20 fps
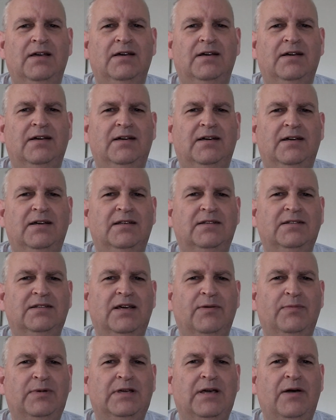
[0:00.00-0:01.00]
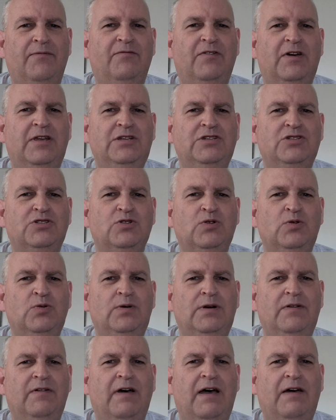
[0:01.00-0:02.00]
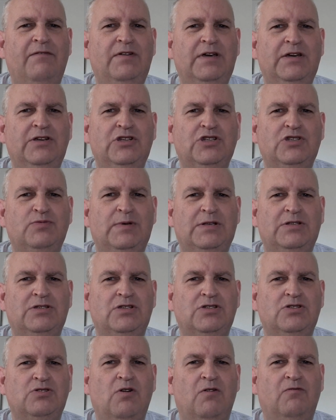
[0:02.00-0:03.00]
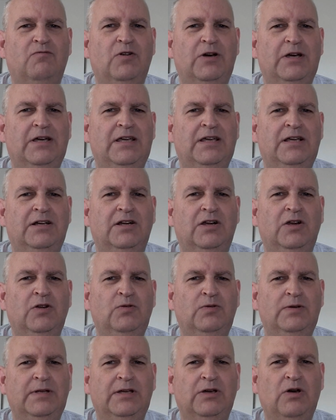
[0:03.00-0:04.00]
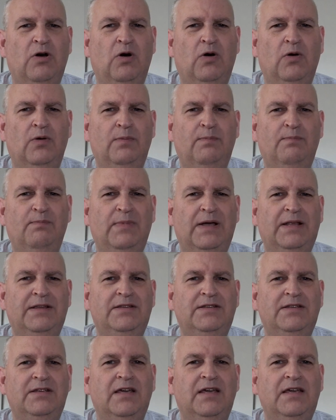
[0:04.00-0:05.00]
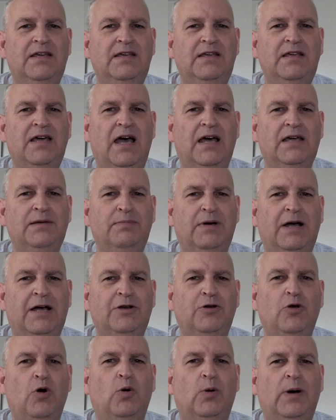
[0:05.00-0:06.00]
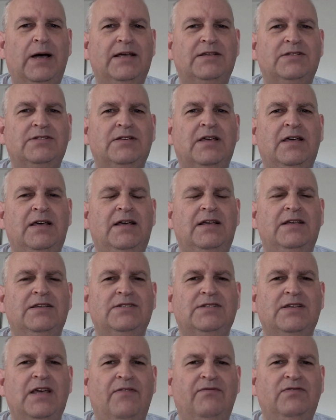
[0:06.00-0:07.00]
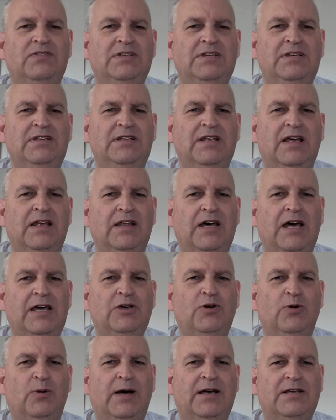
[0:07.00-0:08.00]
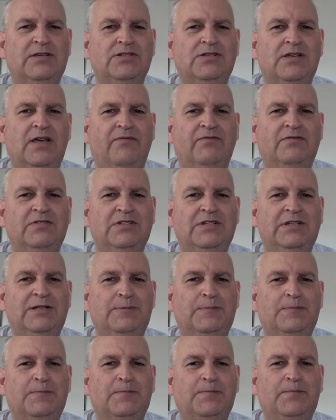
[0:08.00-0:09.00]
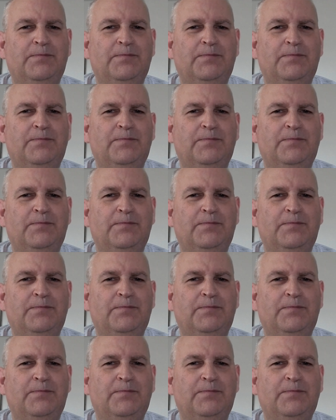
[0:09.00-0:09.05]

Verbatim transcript: and coming up very soon, uh, various bits of software, including on Monday, iPad OS 17 and iOS 17.